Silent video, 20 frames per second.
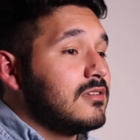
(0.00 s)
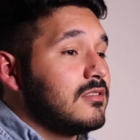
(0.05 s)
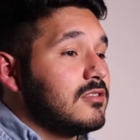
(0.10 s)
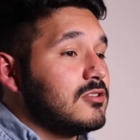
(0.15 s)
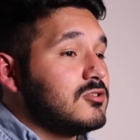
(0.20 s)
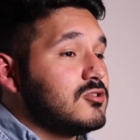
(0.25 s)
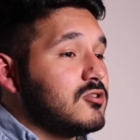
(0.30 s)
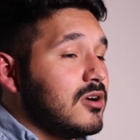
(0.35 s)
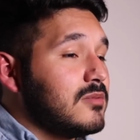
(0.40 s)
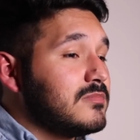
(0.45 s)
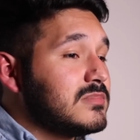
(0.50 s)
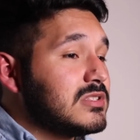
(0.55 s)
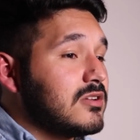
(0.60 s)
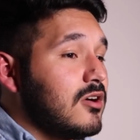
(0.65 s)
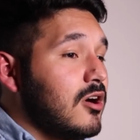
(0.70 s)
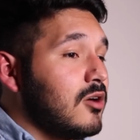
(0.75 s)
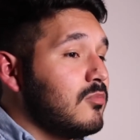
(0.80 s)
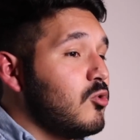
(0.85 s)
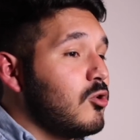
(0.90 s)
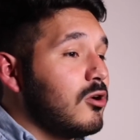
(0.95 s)
the drums
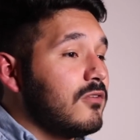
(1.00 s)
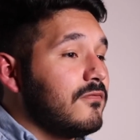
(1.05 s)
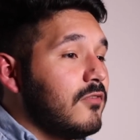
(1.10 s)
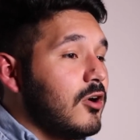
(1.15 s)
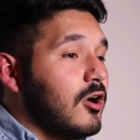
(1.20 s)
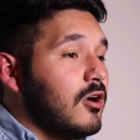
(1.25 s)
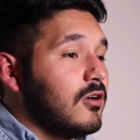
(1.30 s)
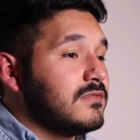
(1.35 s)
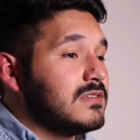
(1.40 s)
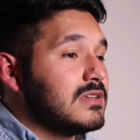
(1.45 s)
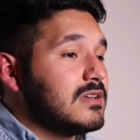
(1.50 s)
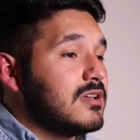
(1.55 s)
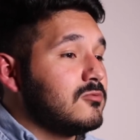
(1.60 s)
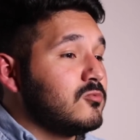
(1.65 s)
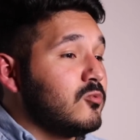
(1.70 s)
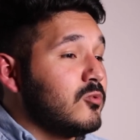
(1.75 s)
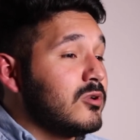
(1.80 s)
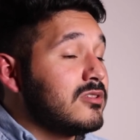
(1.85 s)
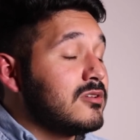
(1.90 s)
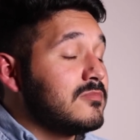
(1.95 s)
are more involved
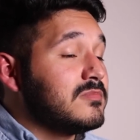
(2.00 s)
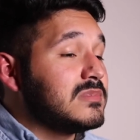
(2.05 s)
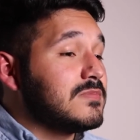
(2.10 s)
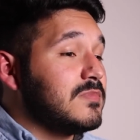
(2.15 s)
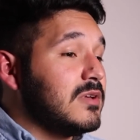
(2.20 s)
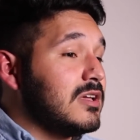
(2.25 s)
and the rhythms